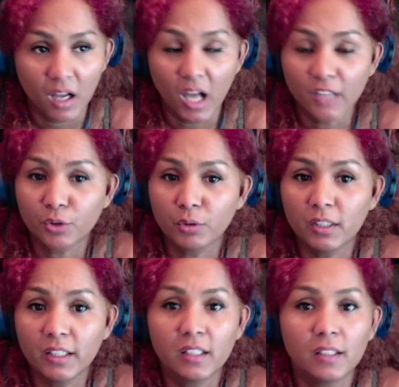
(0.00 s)
I
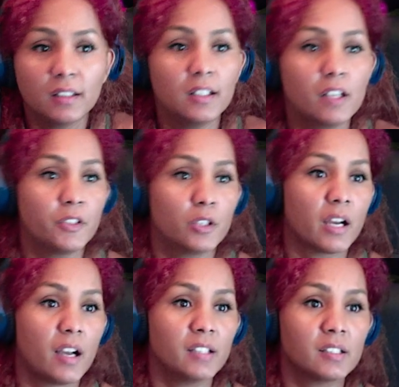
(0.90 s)
truly love you guys.